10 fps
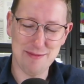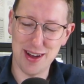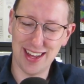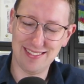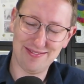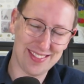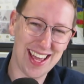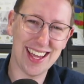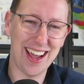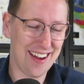but
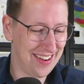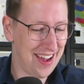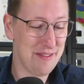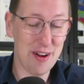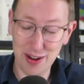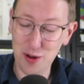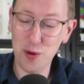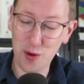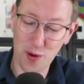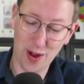there you go. A very
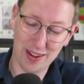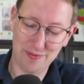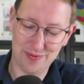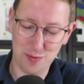cool coin.